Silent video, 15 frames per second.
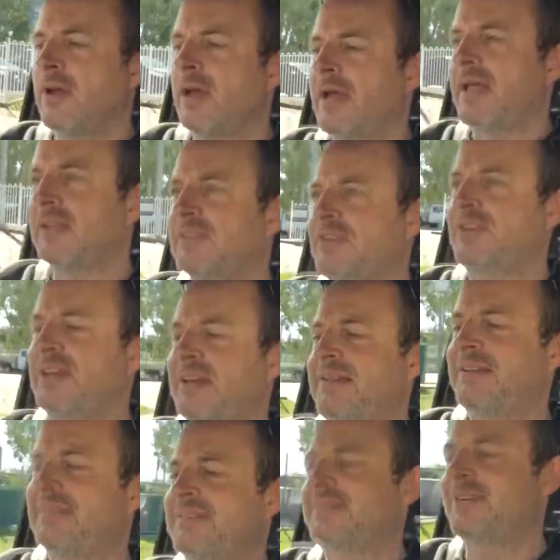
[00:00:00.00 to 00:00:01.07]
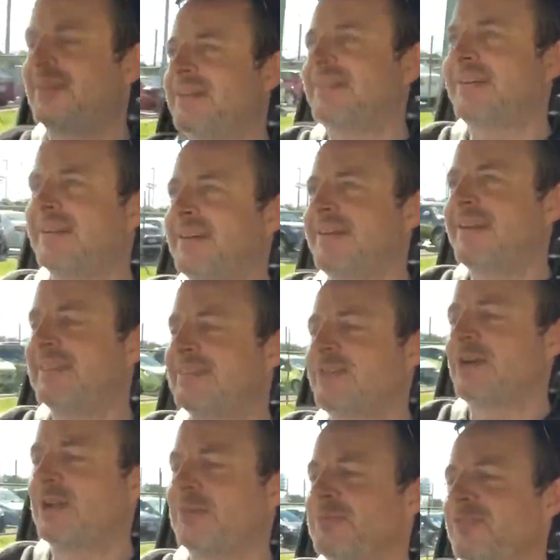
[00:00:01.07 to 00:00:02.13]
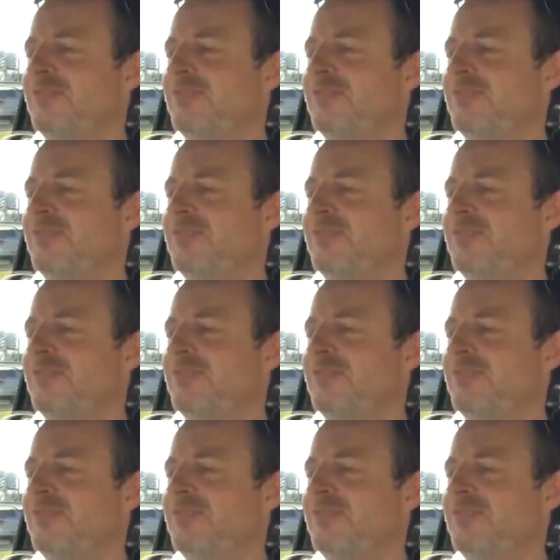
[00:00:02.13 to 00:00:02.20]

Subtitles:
and it's gone up to